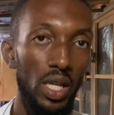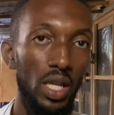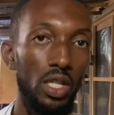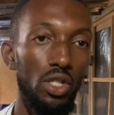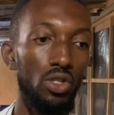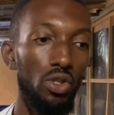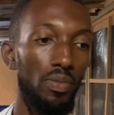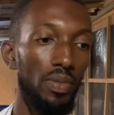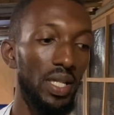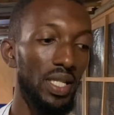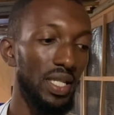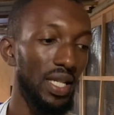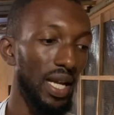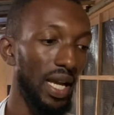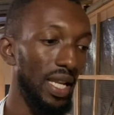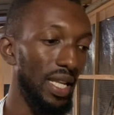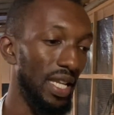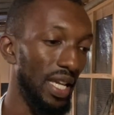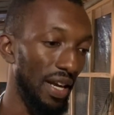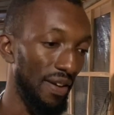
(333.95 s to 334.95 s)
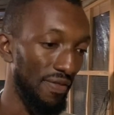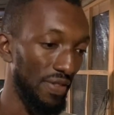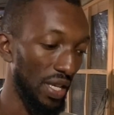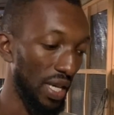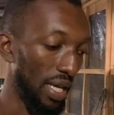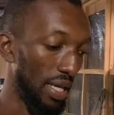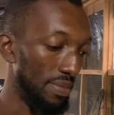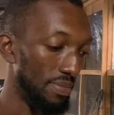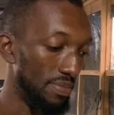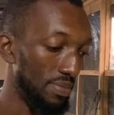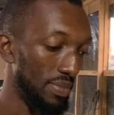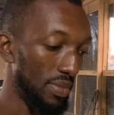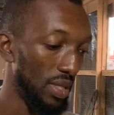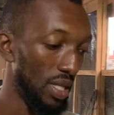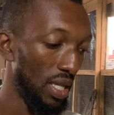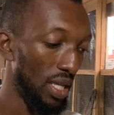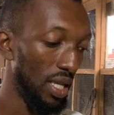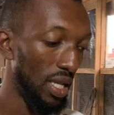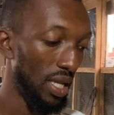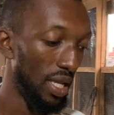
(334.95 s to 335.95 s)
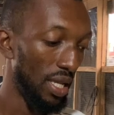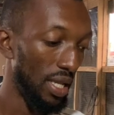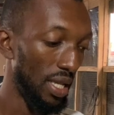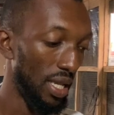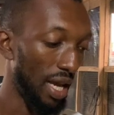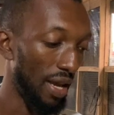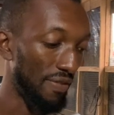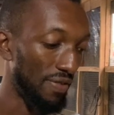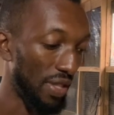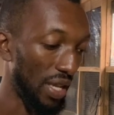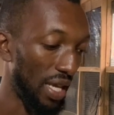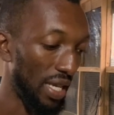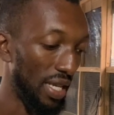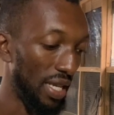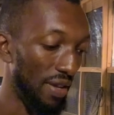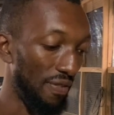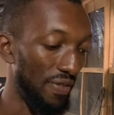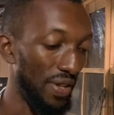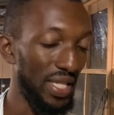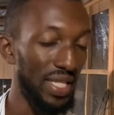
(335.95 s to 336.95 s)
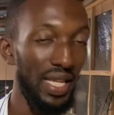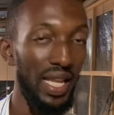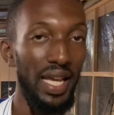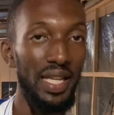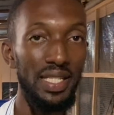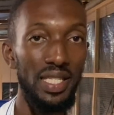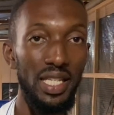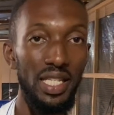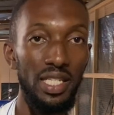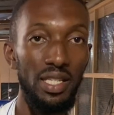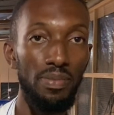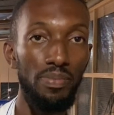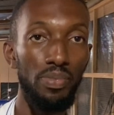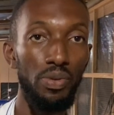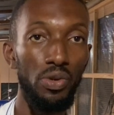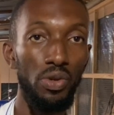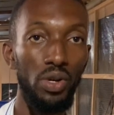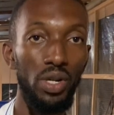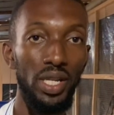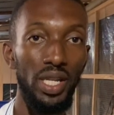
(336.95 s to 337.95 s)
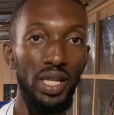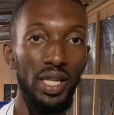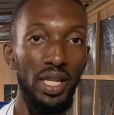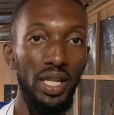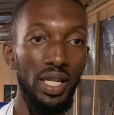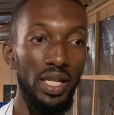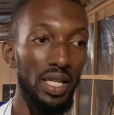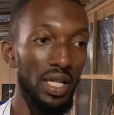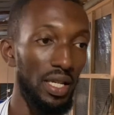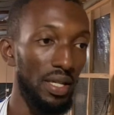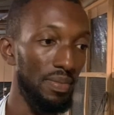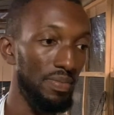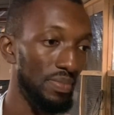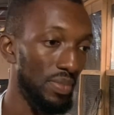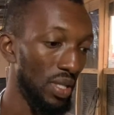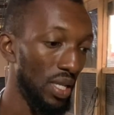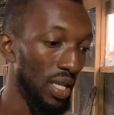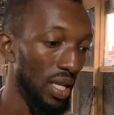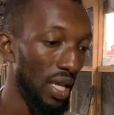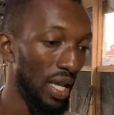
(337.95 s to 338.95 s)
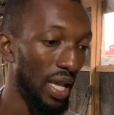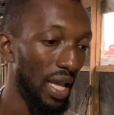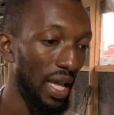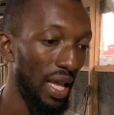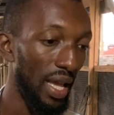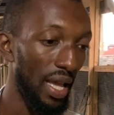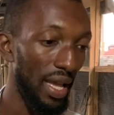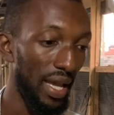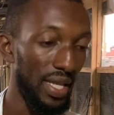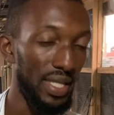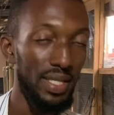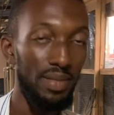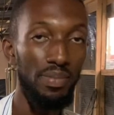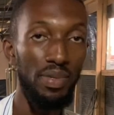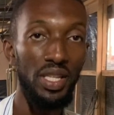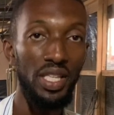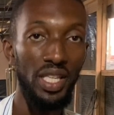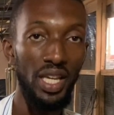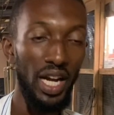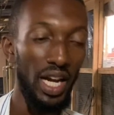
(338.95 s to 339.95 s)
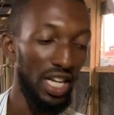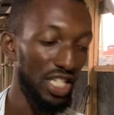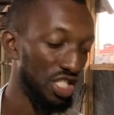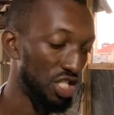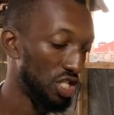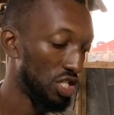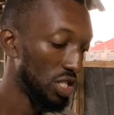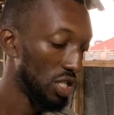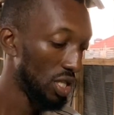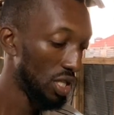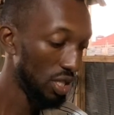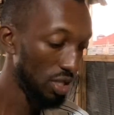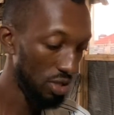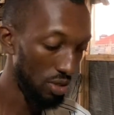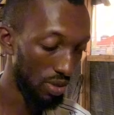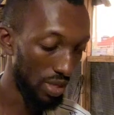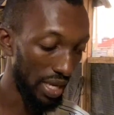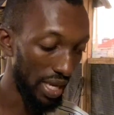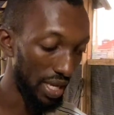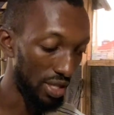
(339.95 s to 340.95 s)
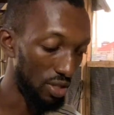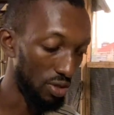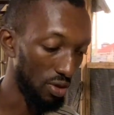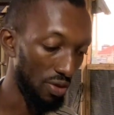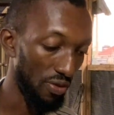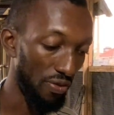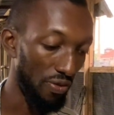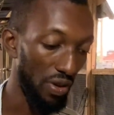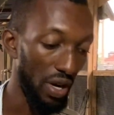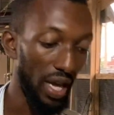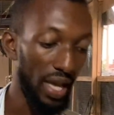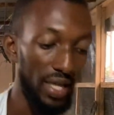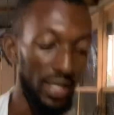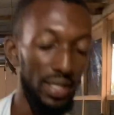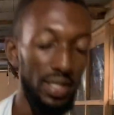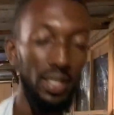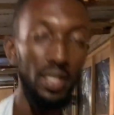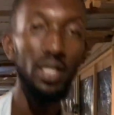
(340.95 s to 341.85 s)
So basically after the fertilization period and then the eggs being hatched, you get your fries,